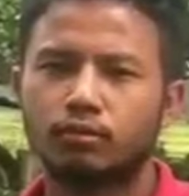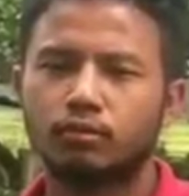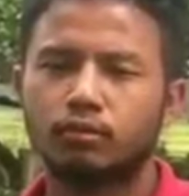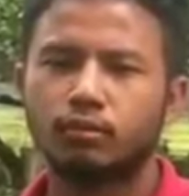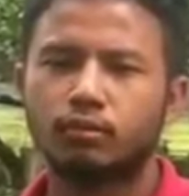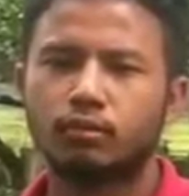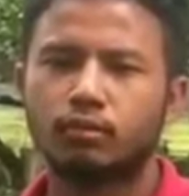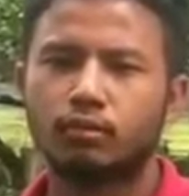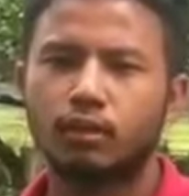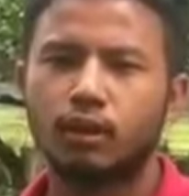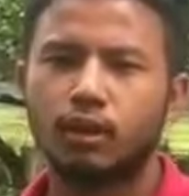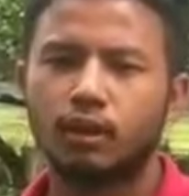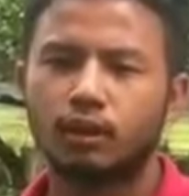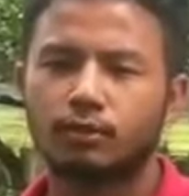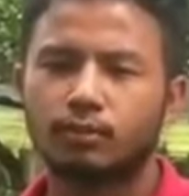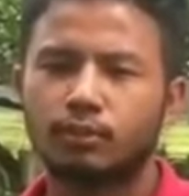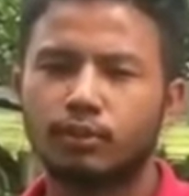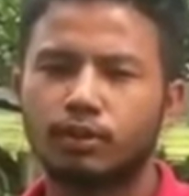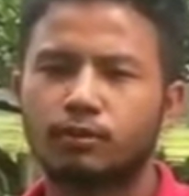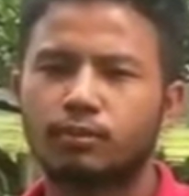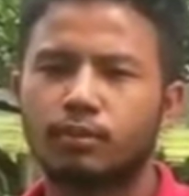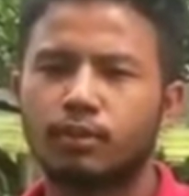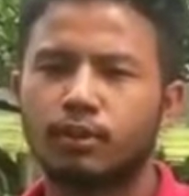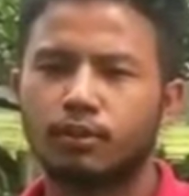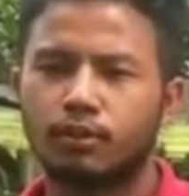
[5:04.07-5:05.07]
to
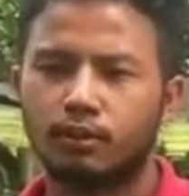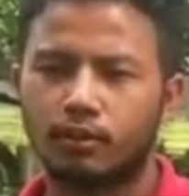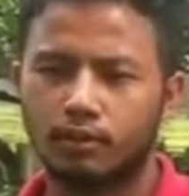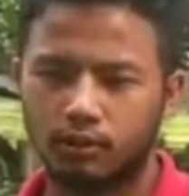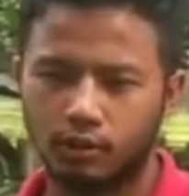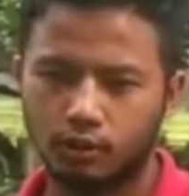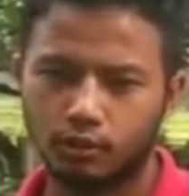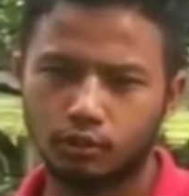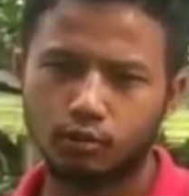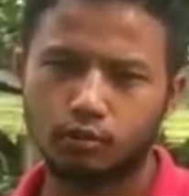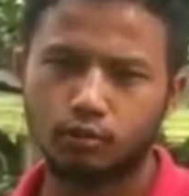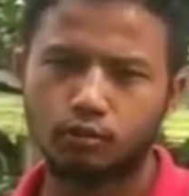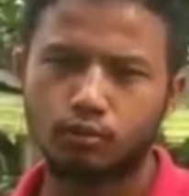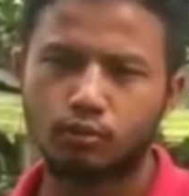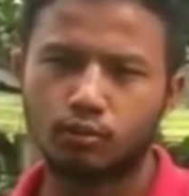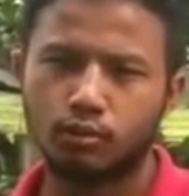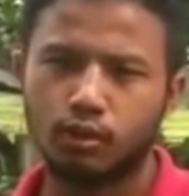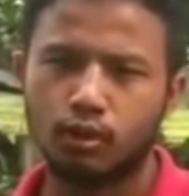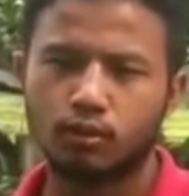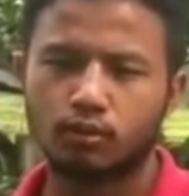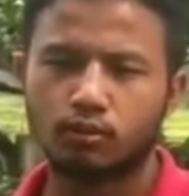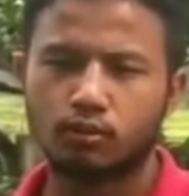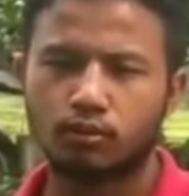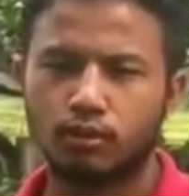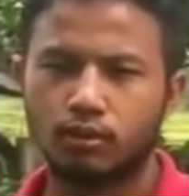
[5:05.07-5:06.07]
express my gratitude
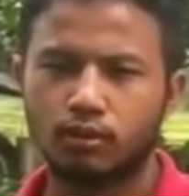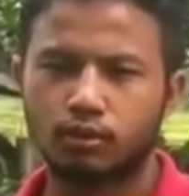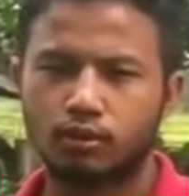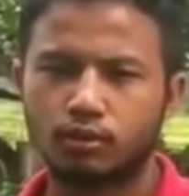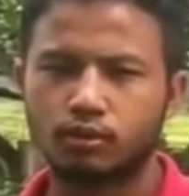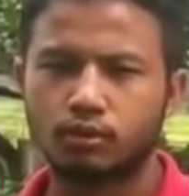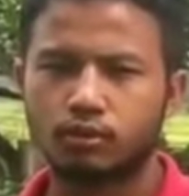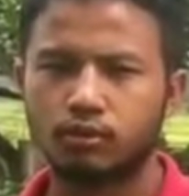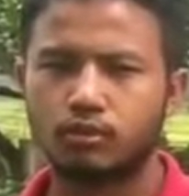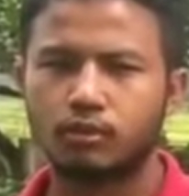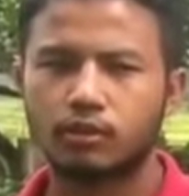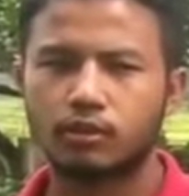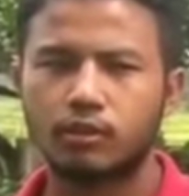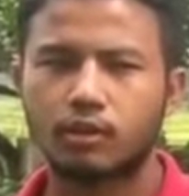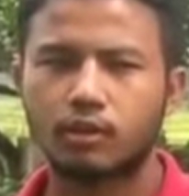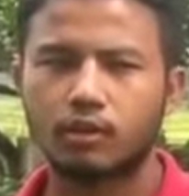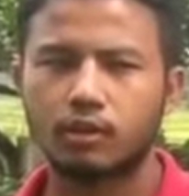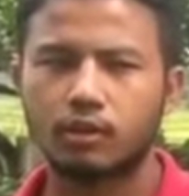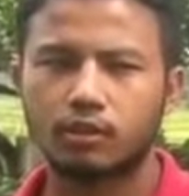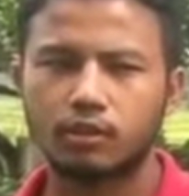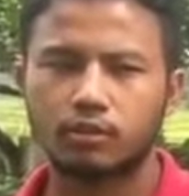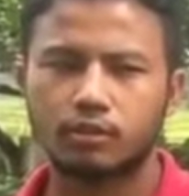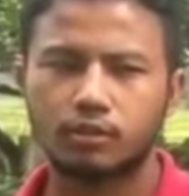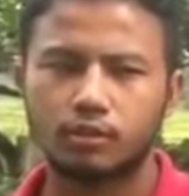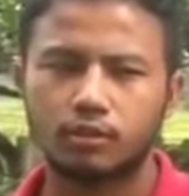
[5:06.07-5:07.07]
to our teachers
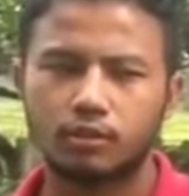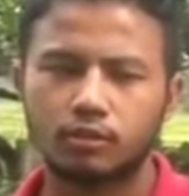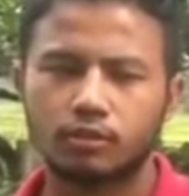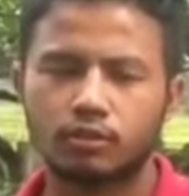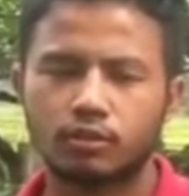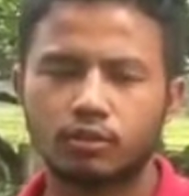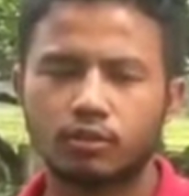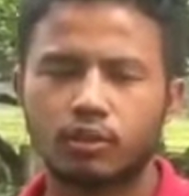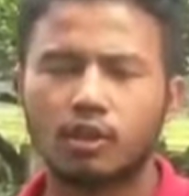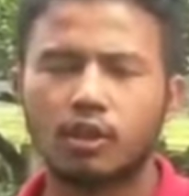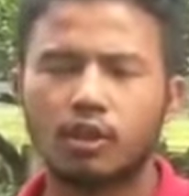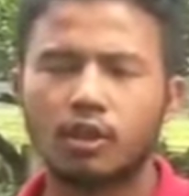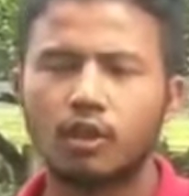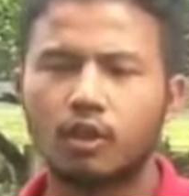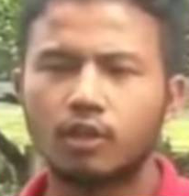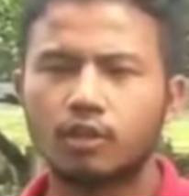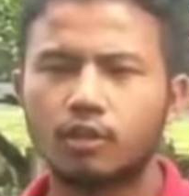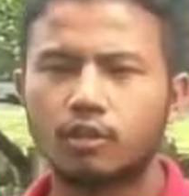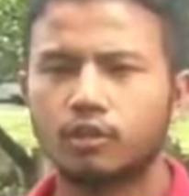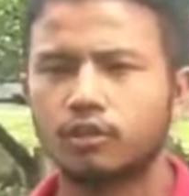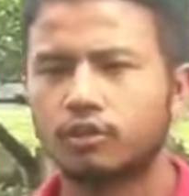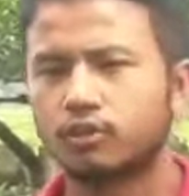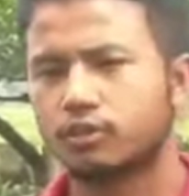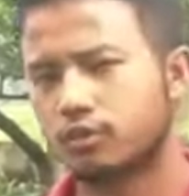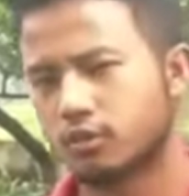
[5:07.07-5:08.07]
regarding this
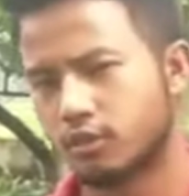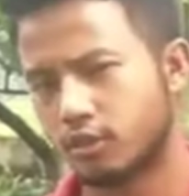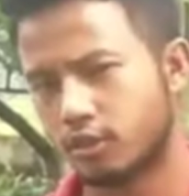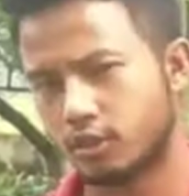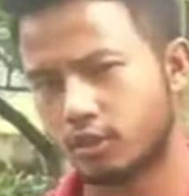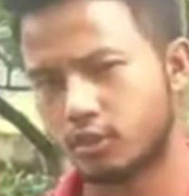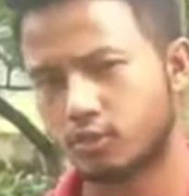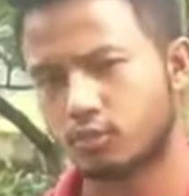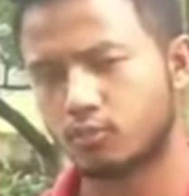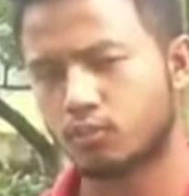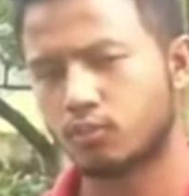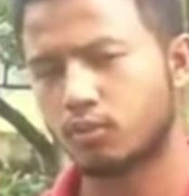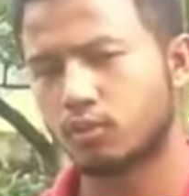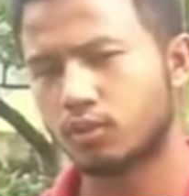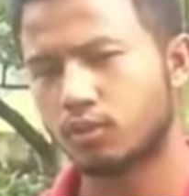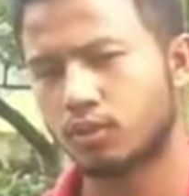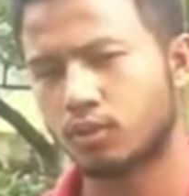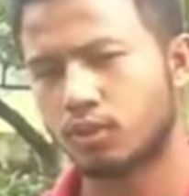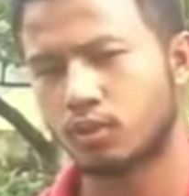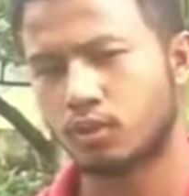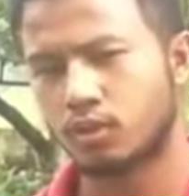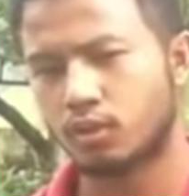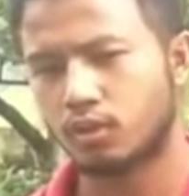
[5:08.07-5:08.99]
dissertation work.